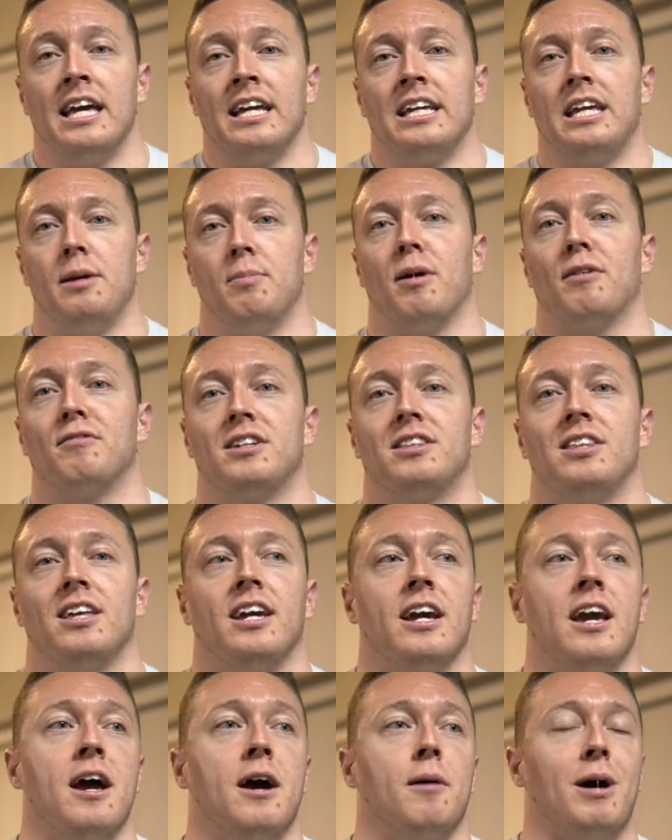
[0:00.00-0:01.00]
keep
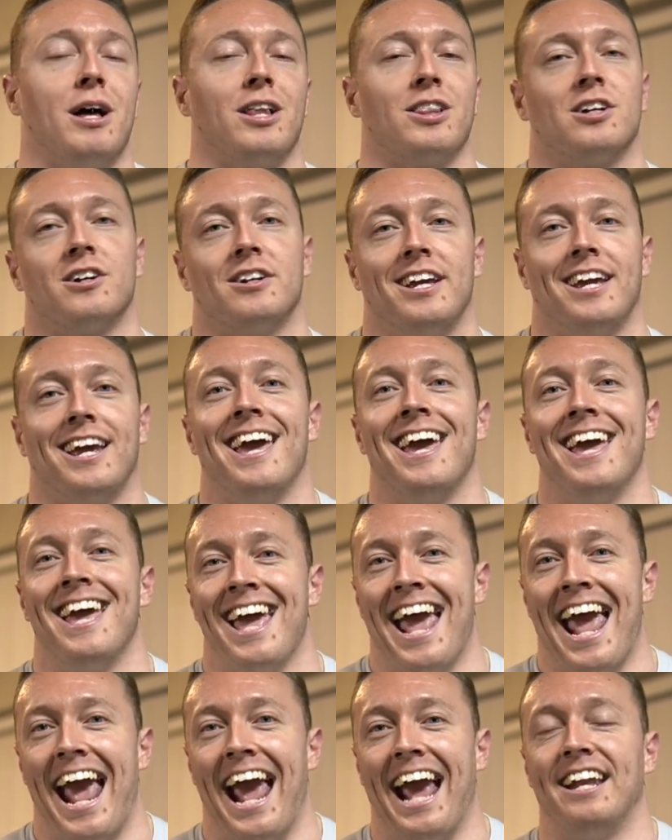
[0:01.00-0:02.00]
everything about learning
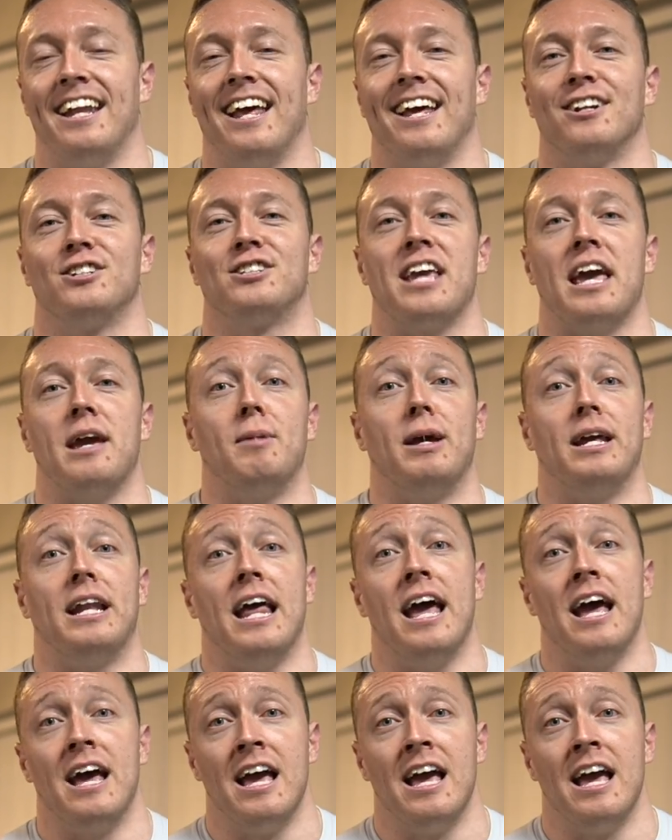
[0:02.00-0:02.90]
and entertainment.